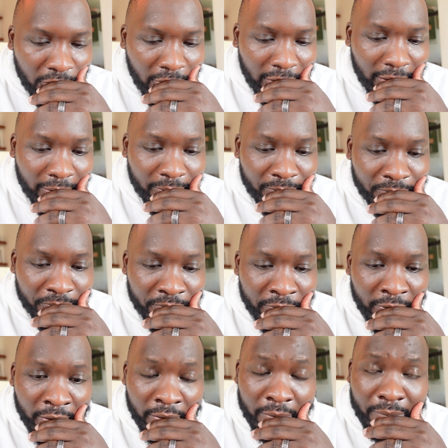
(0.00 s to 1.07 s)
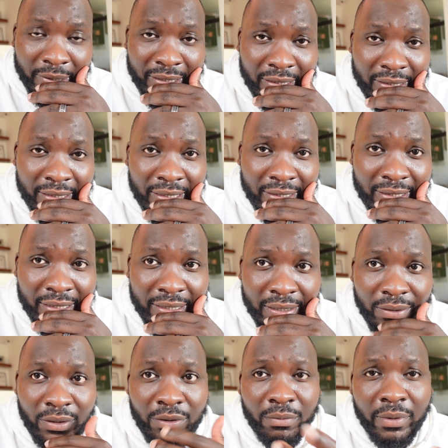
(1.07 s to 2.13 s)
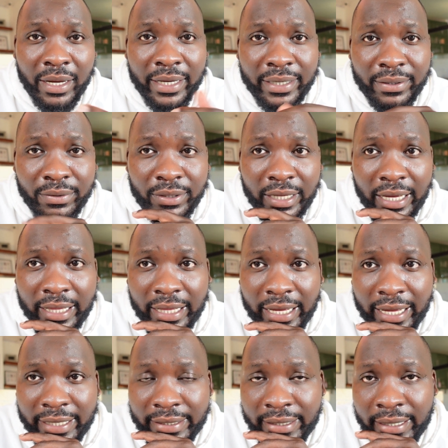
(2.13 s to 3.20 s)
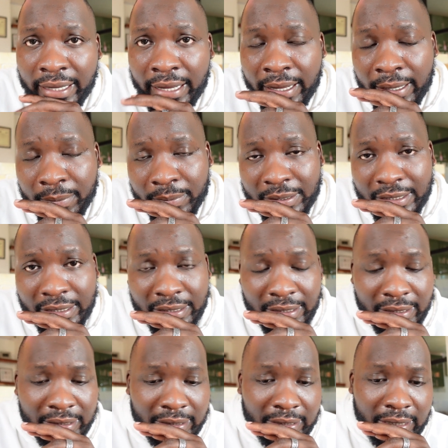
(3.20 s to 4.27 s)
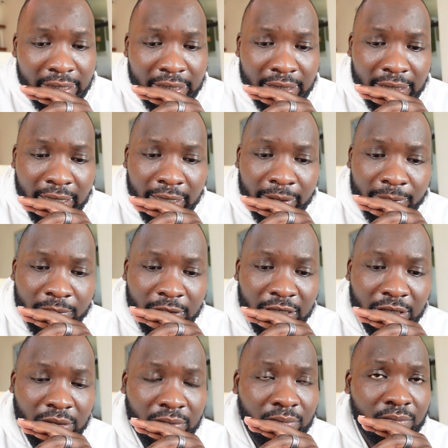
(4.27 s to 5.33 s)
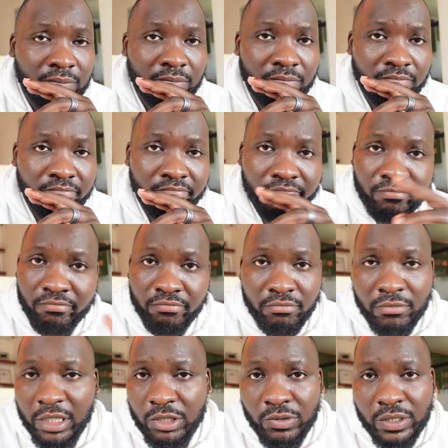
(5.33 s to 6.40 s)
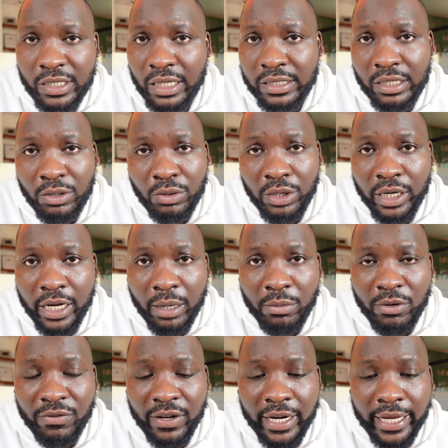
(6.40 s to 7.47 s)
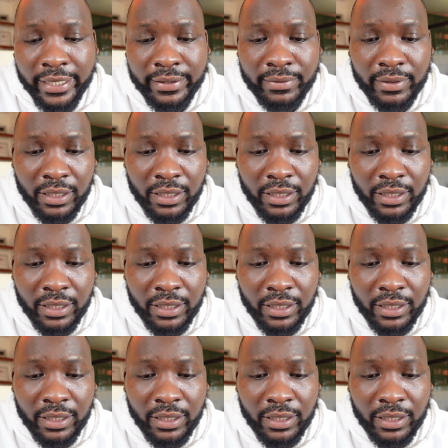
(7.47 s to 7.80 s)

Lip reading: Um, Persistency on the other hand, persistency, just these results are not going to come overnight.